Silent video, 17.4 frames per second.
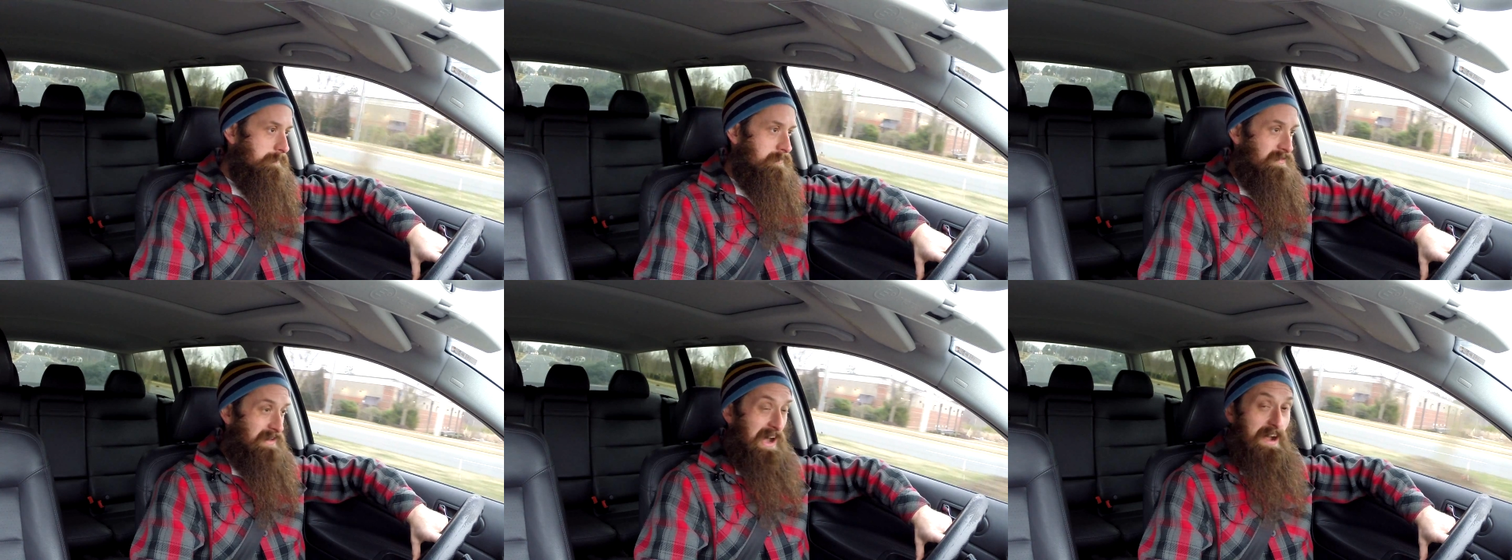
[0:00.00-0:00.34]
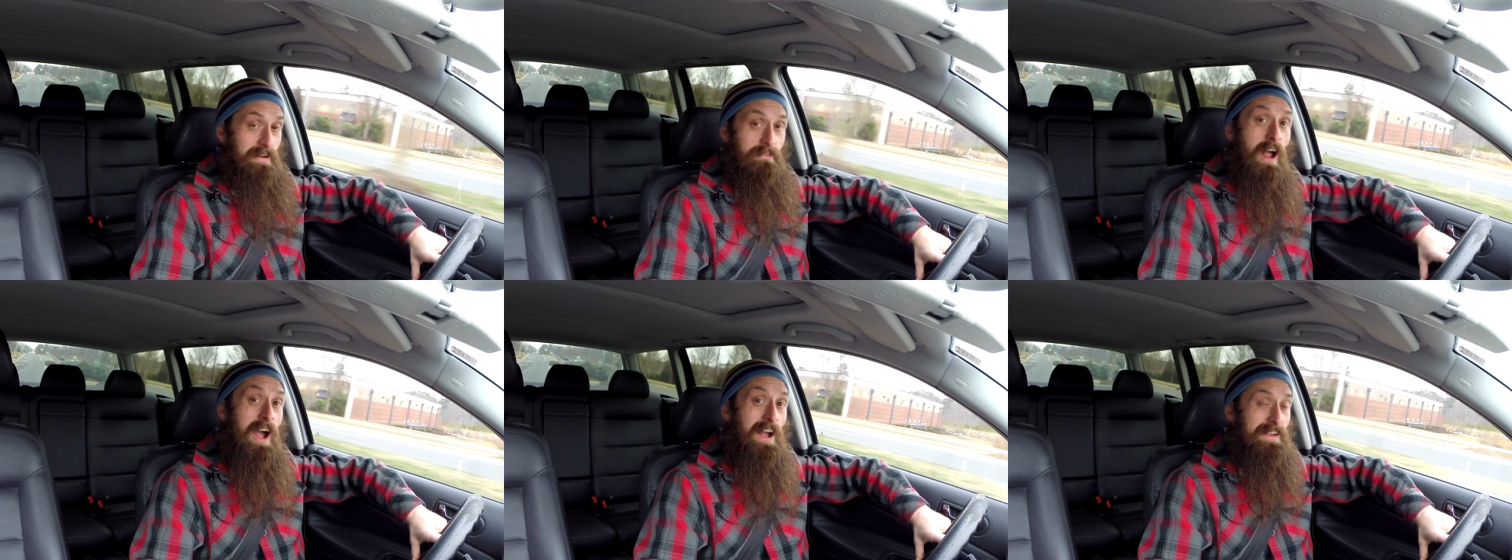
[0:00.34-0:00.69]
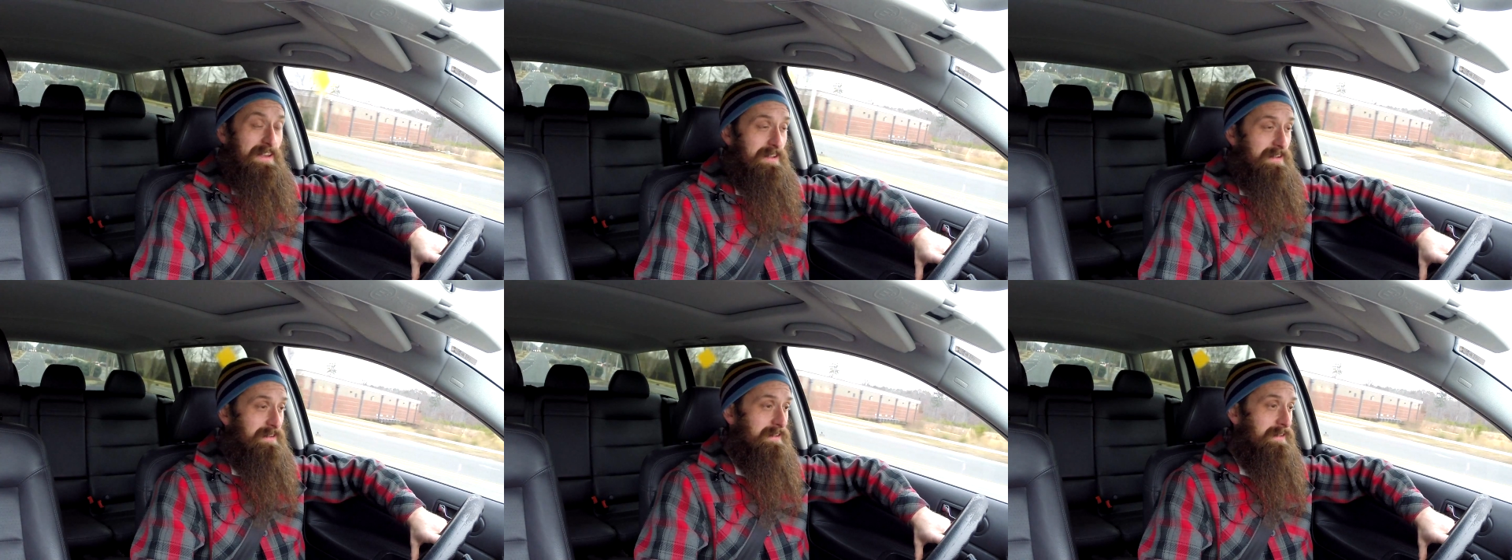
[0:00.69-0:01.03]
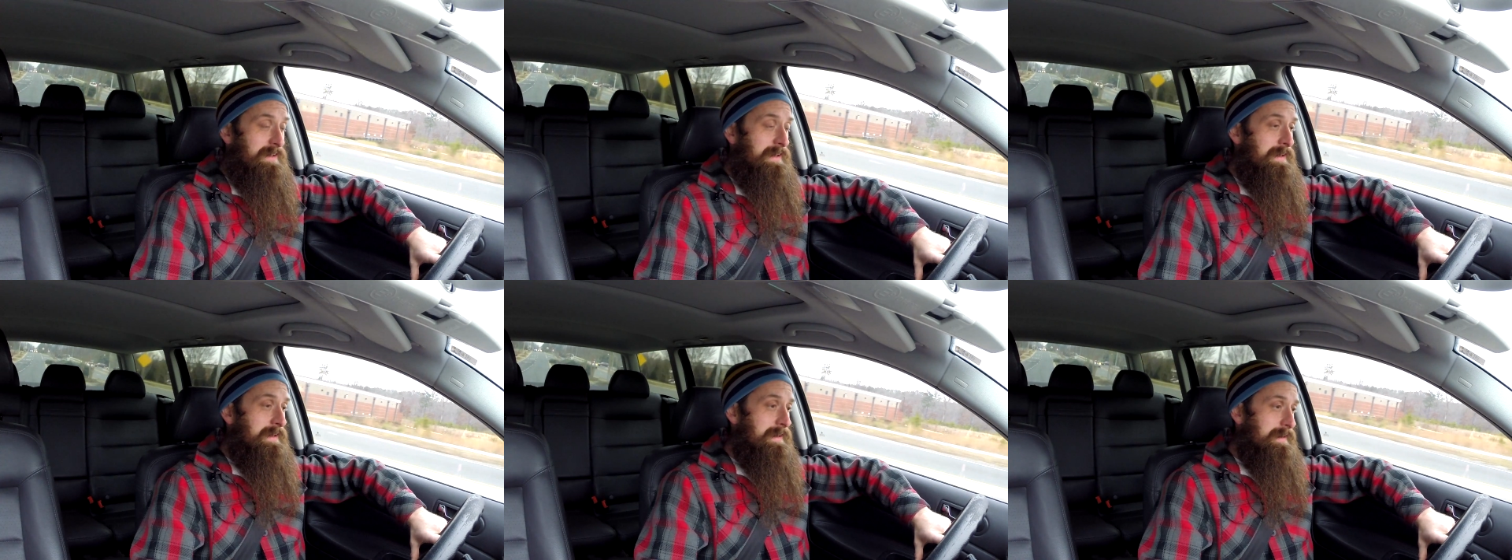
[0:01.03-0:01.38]
skyrocket.
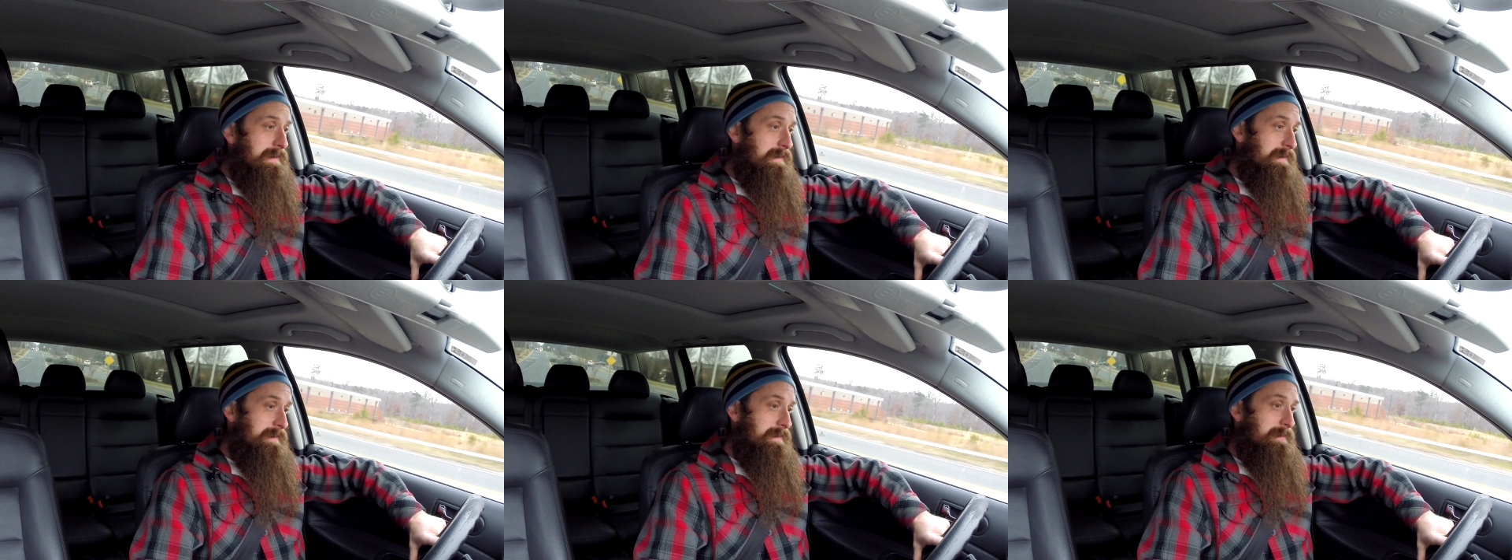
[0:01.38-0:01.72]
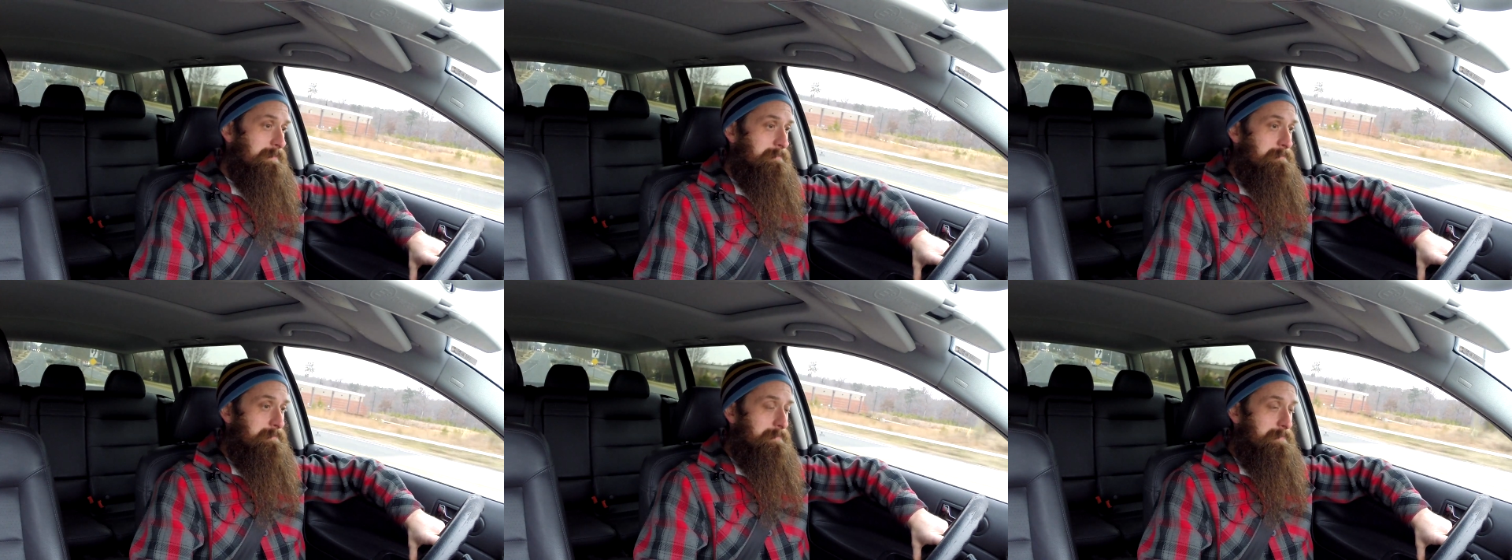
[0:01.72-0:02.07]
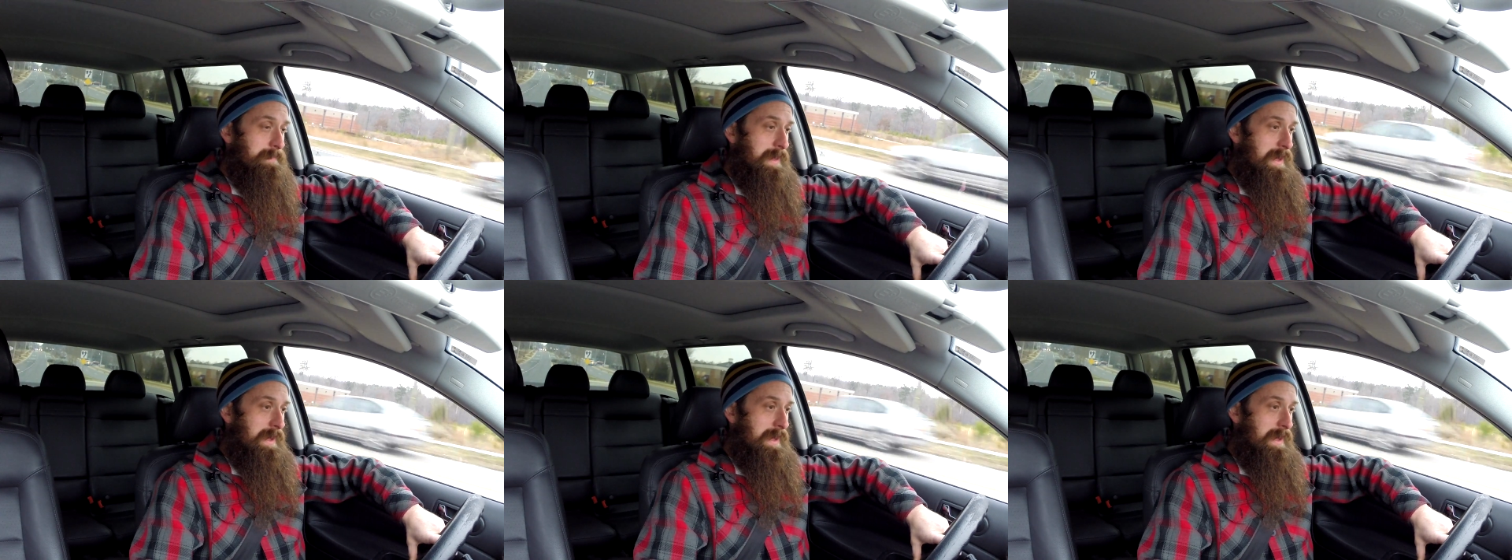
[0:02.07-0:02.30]
Um,